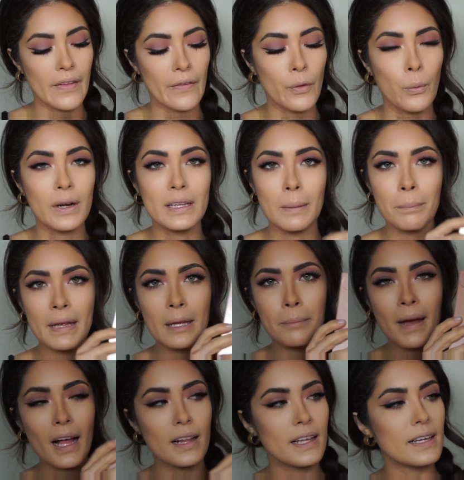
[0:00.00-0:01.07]
And then the one in the
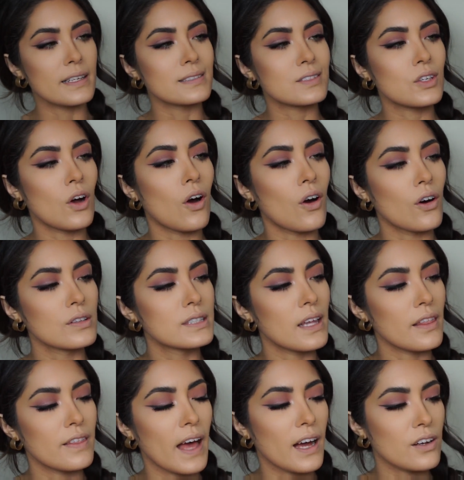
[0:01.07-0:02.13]
pink palette is
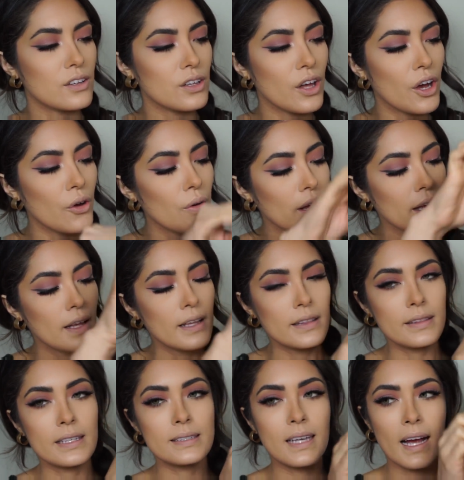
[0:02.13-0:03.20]
called That Glow.
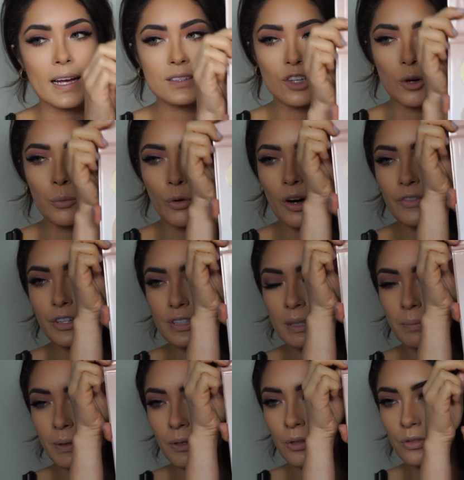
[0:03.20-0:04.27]
These guys are more of your
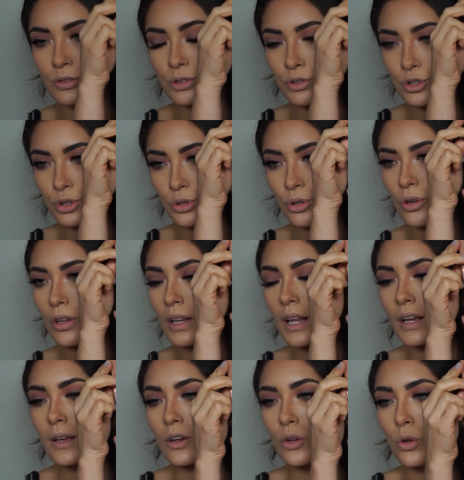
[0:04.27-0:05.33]
typical neutral
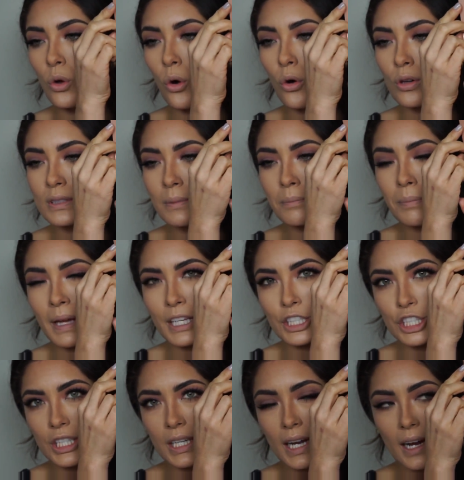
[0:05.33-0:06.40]
gold
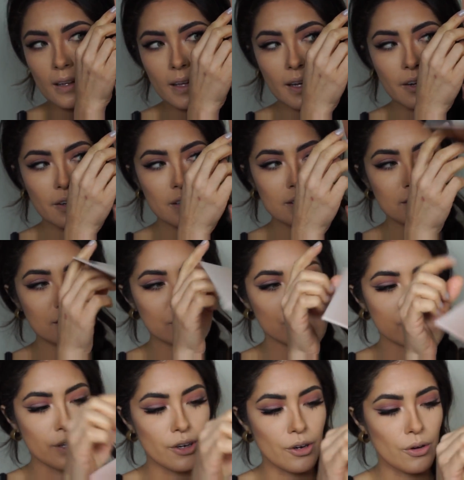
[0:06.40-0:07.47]
beigey highlighters.
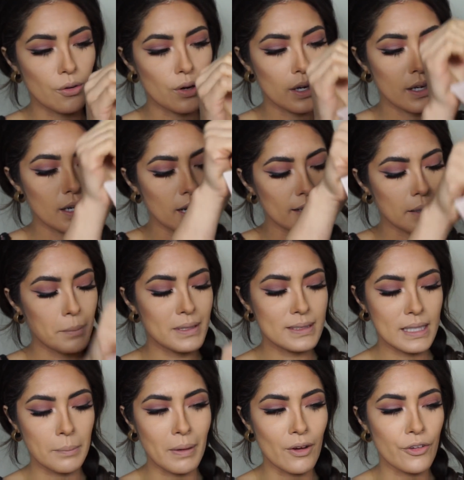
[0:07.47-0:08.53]
So I think I'm gonna
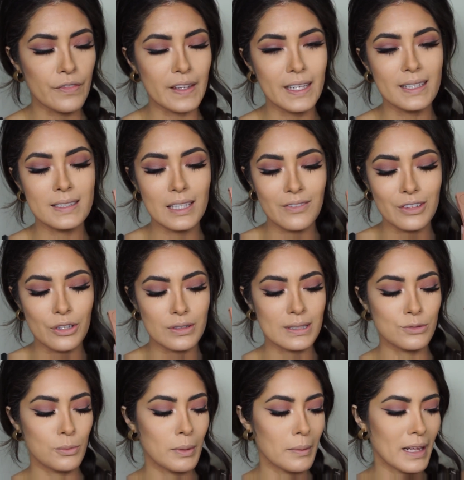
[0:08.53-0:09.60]
skip out on these, even though
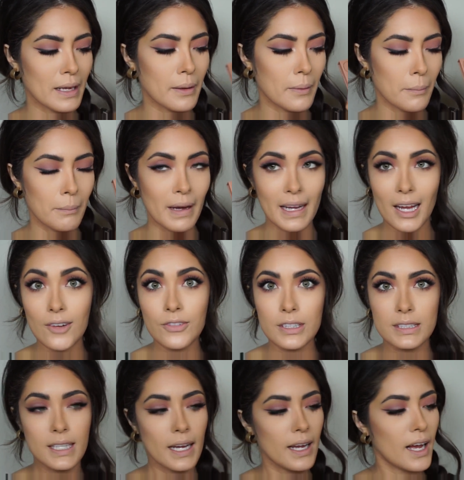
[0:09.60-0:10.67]
these will be like my
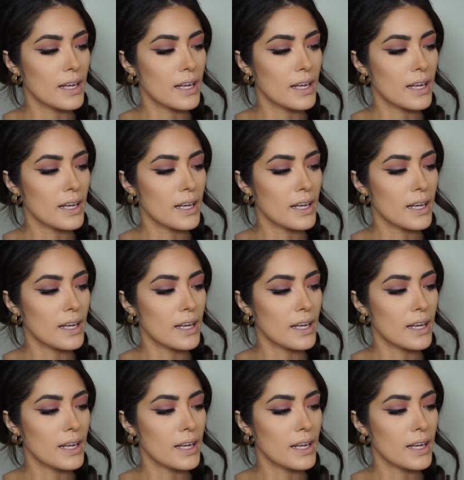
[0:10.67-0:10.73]
everyday